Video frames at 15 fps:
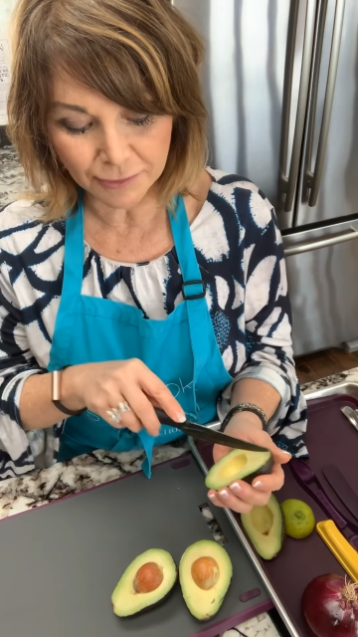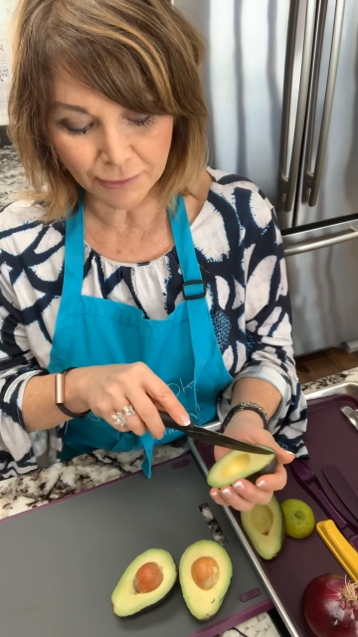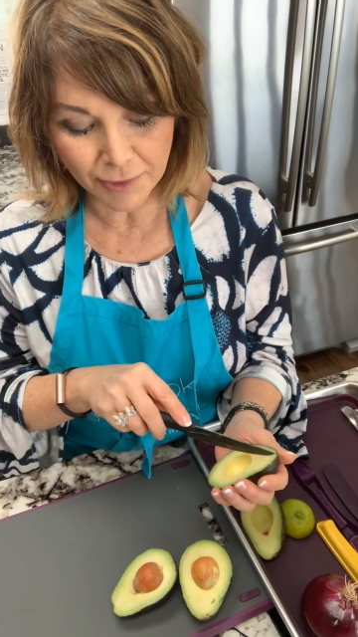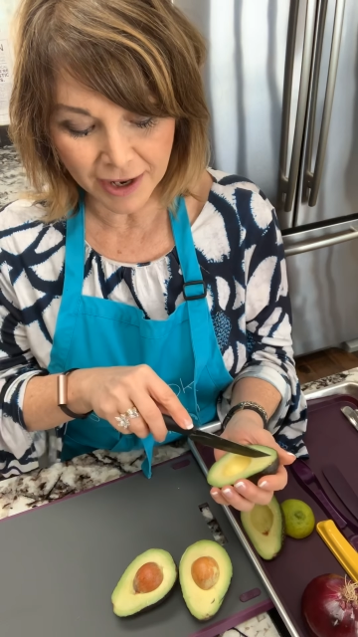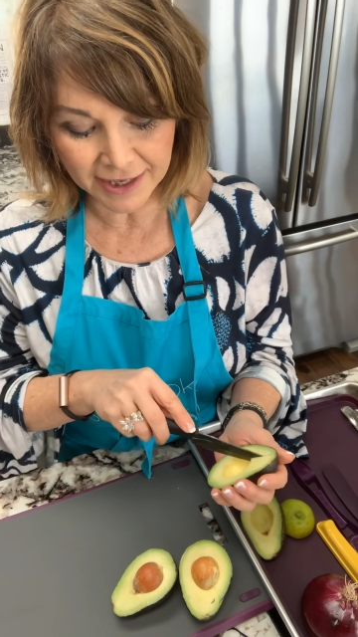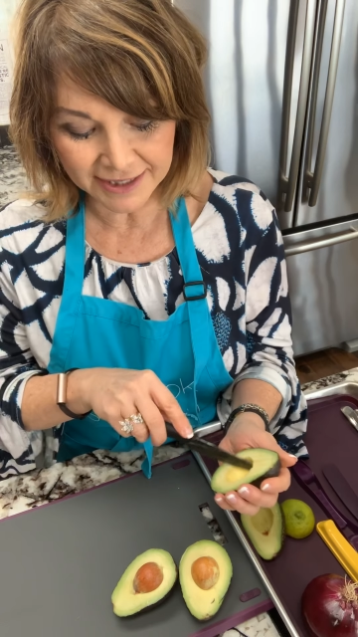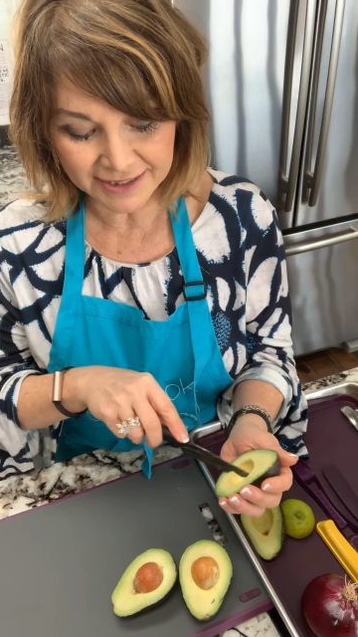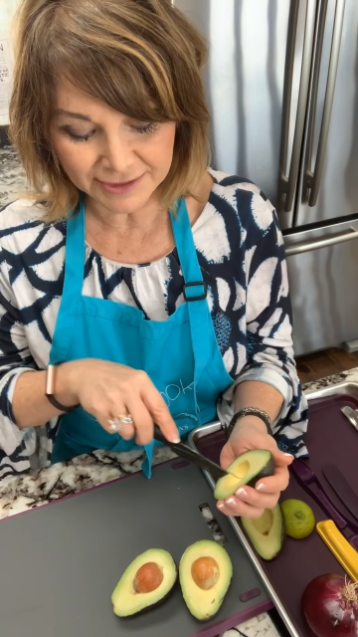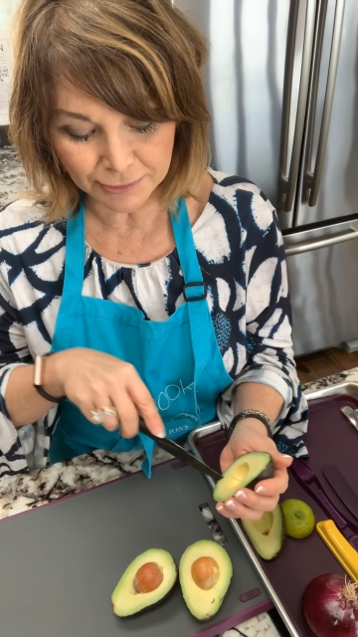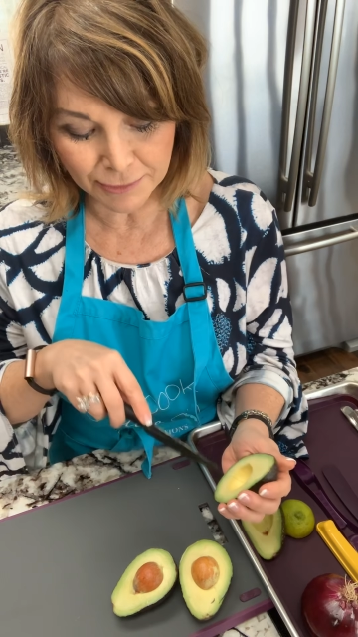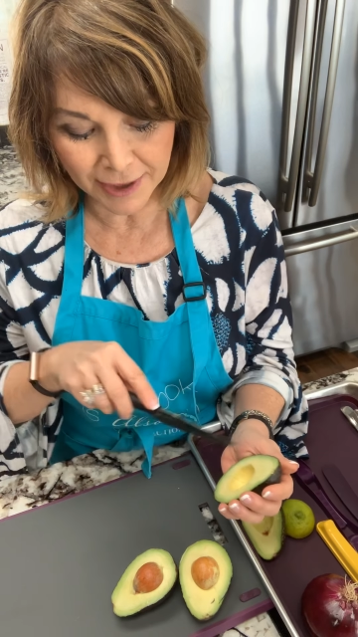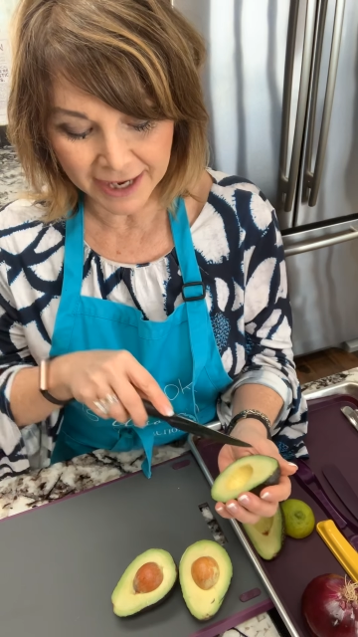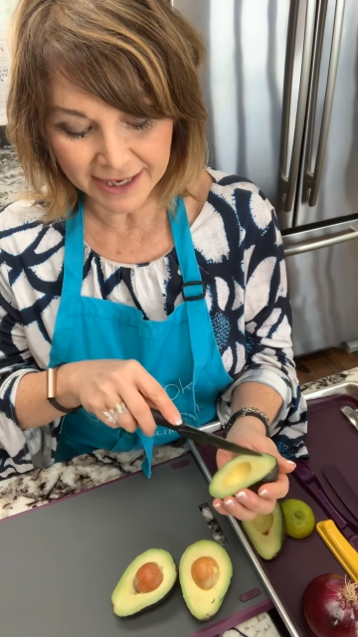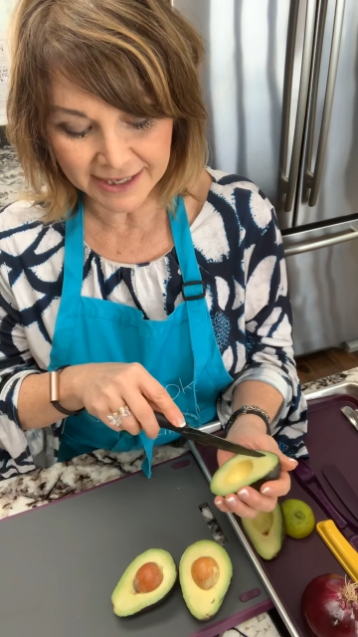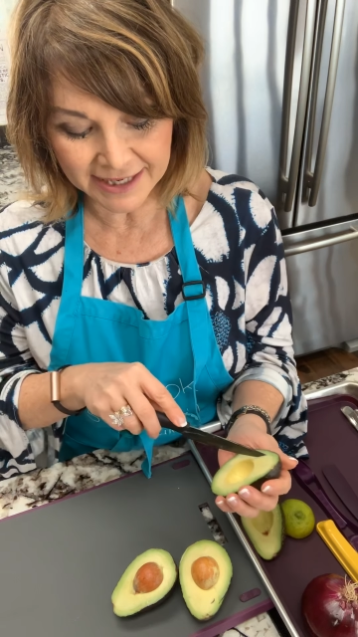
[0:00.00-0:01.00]
while it's
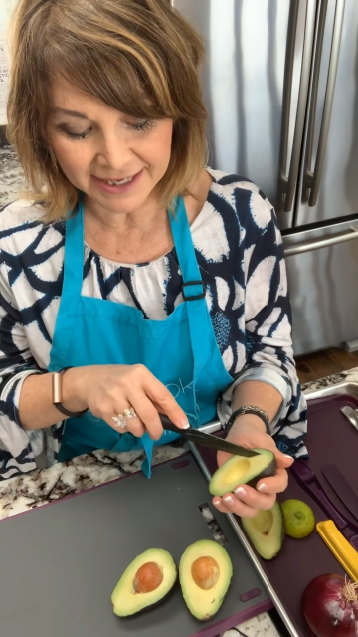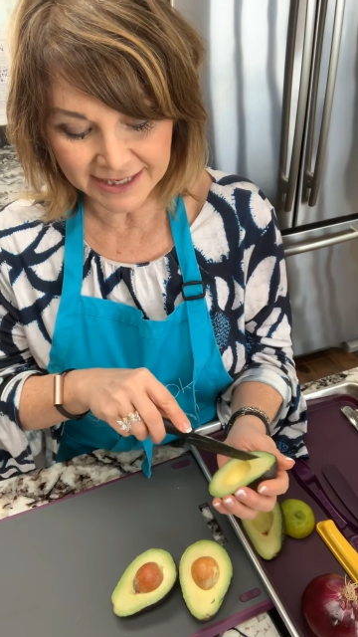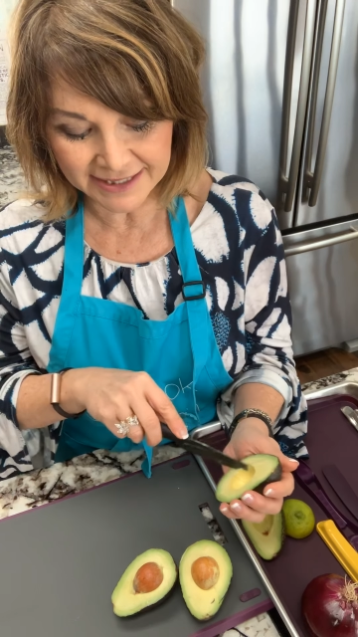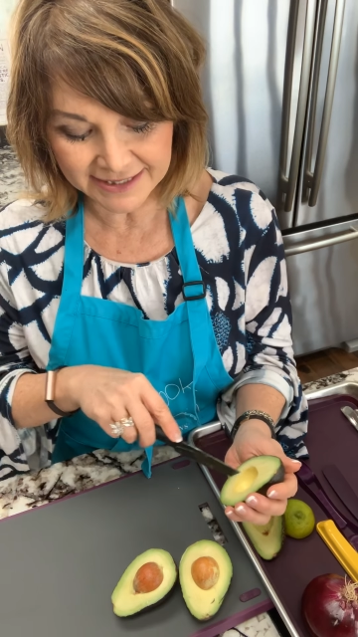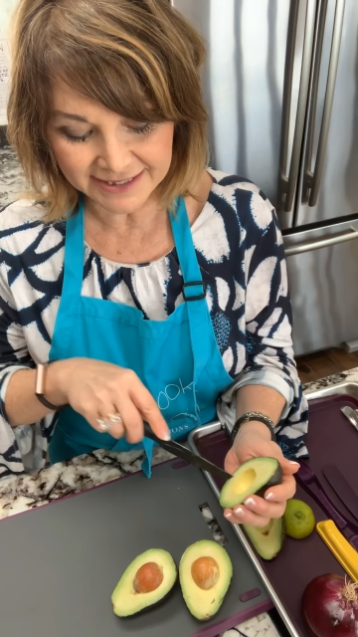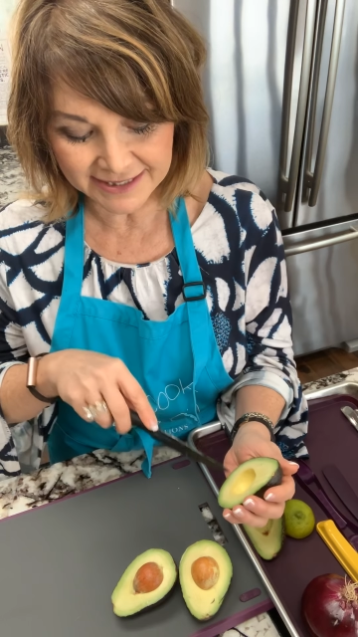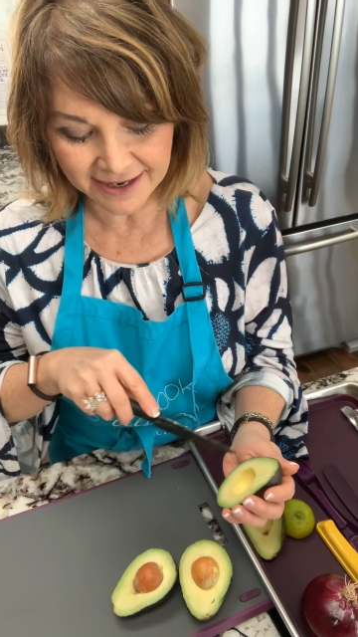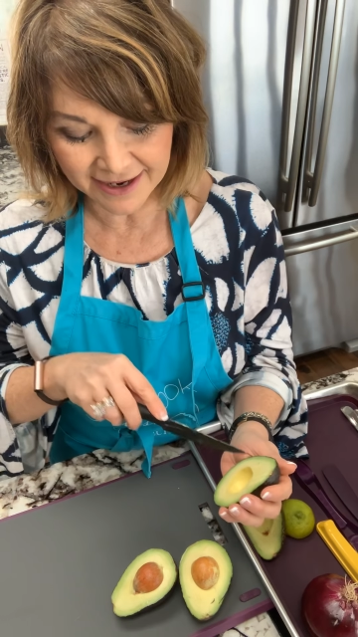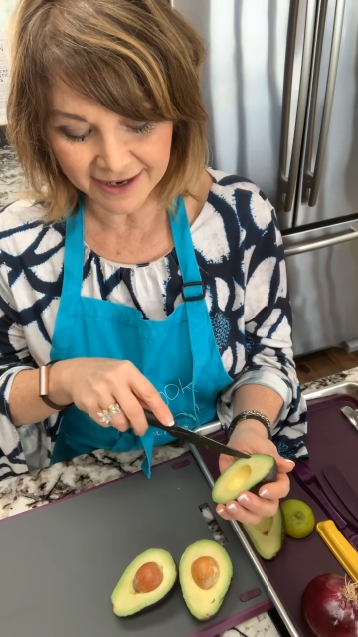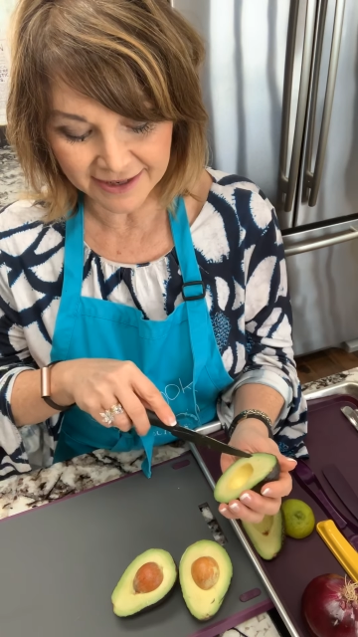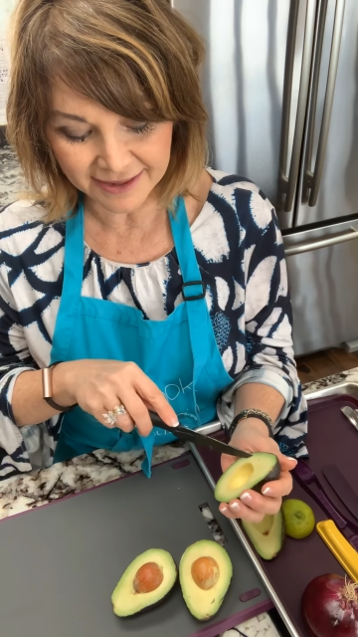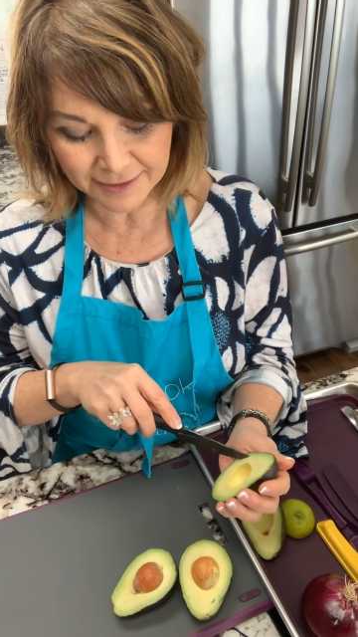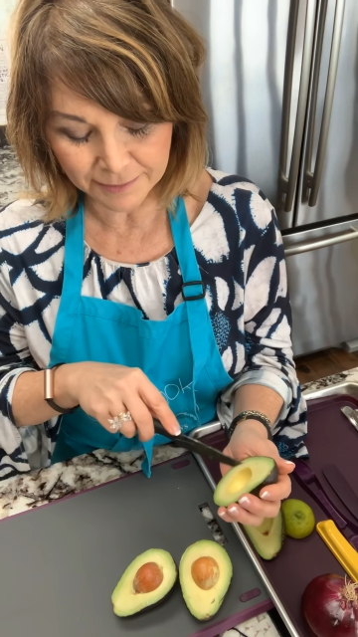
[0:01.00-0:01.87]
right inside